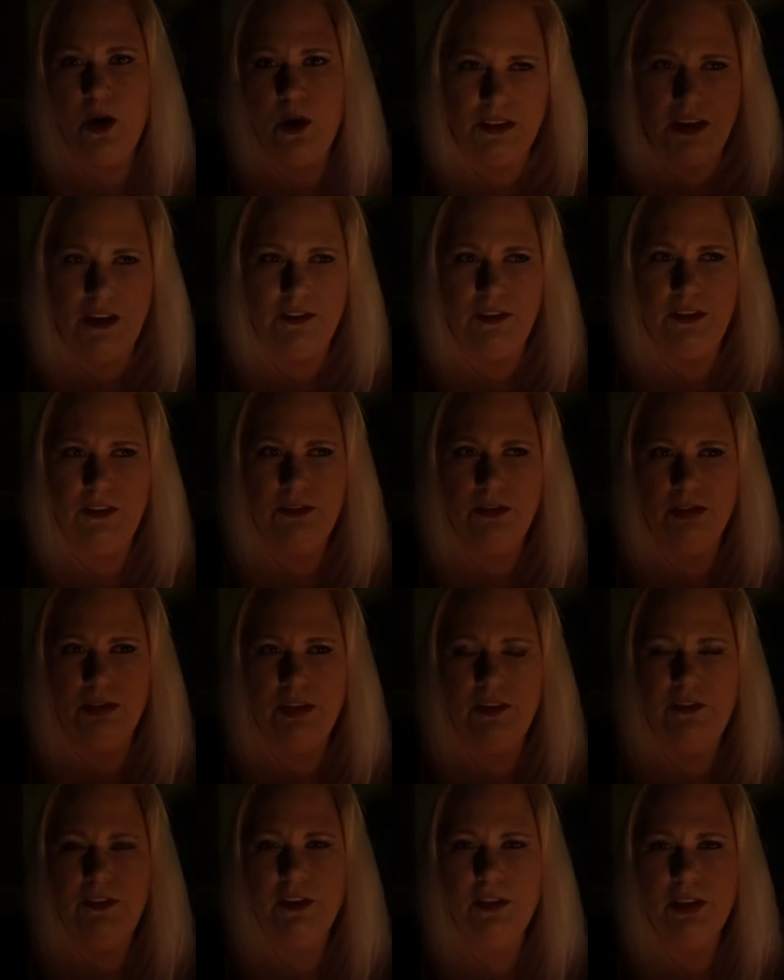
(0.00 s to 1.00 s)
If
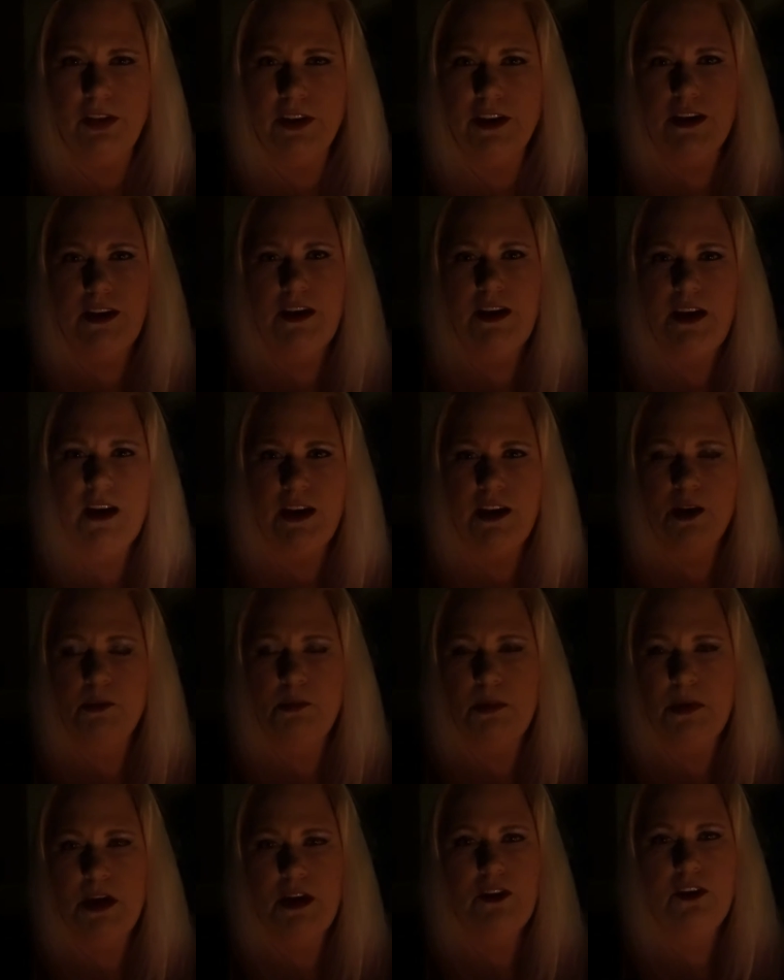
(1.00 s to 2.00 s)
you look at it, it can
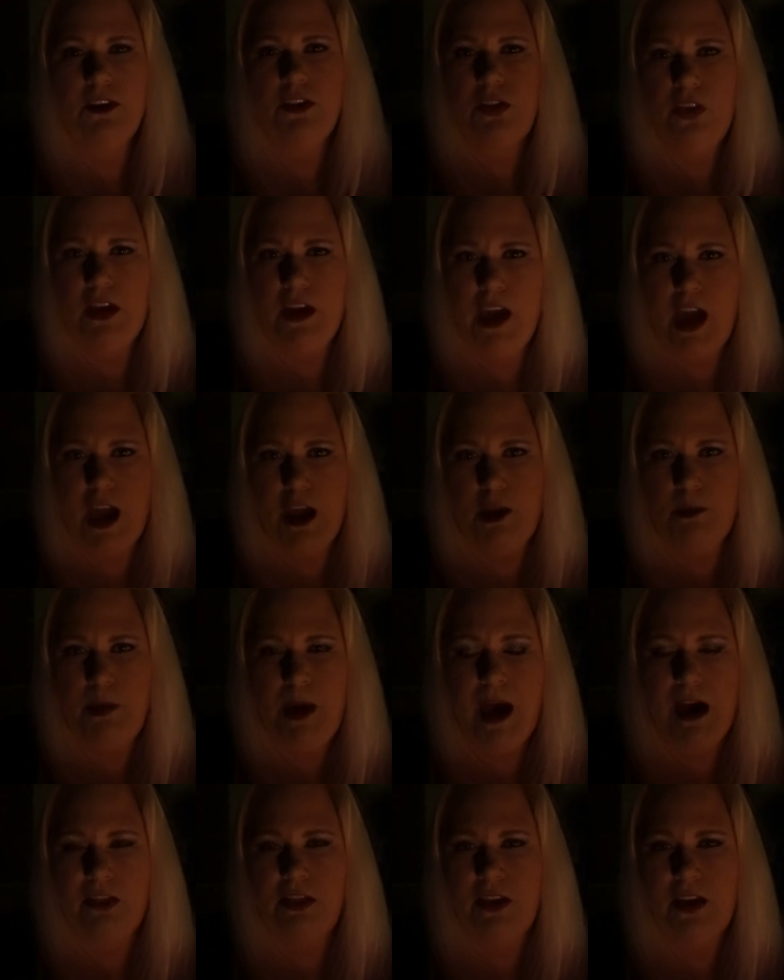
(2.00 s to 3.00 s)
be a good thing and a
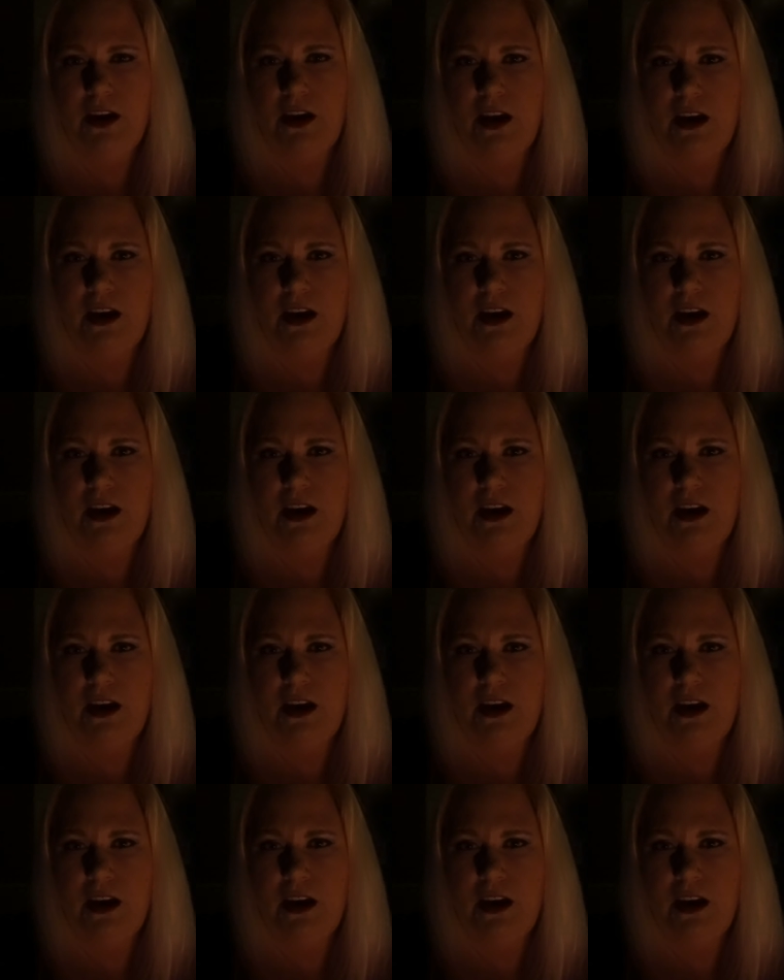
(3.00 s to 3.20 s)
bad thing.